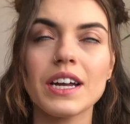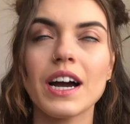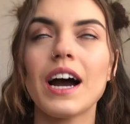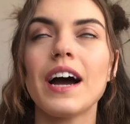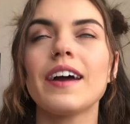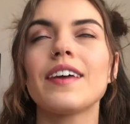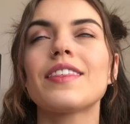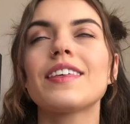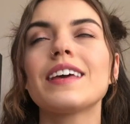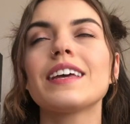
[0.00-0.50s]

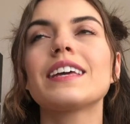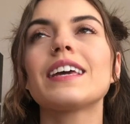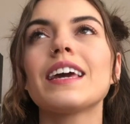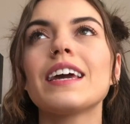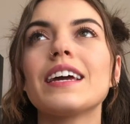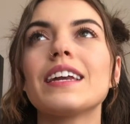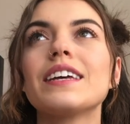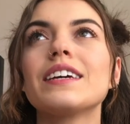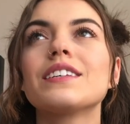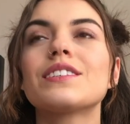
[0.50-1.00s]
I think
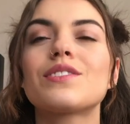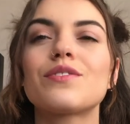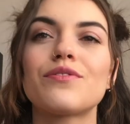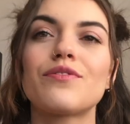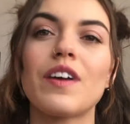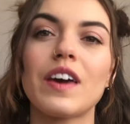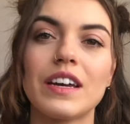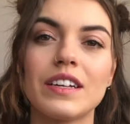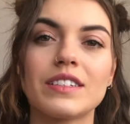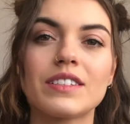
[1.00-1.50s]
it is
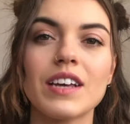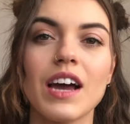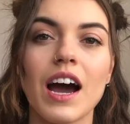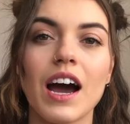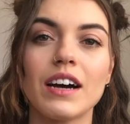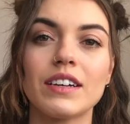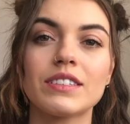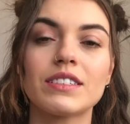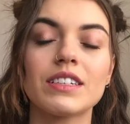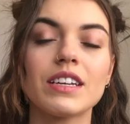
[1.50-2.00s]

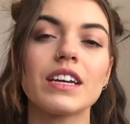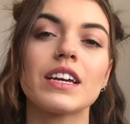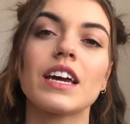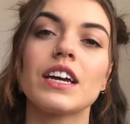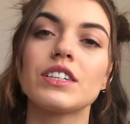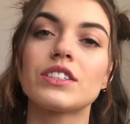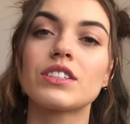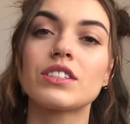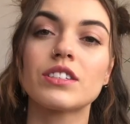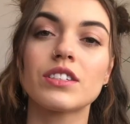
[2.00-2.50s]
fantastic.
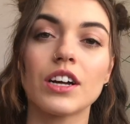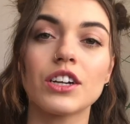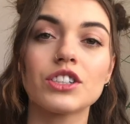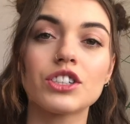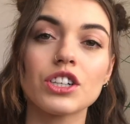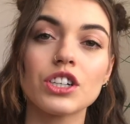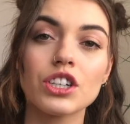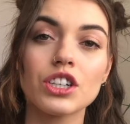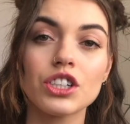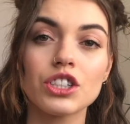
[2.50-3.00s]
It's
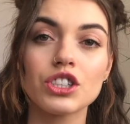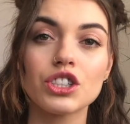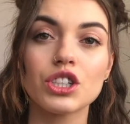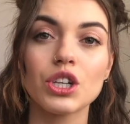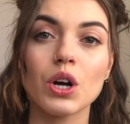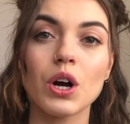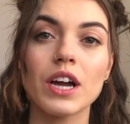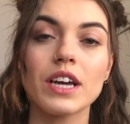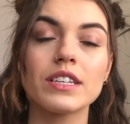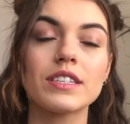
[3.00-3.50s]
such a good
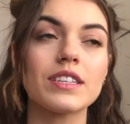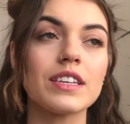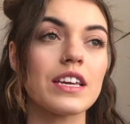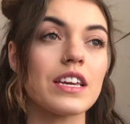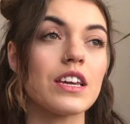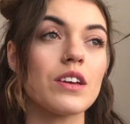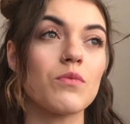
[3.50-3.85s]
choice.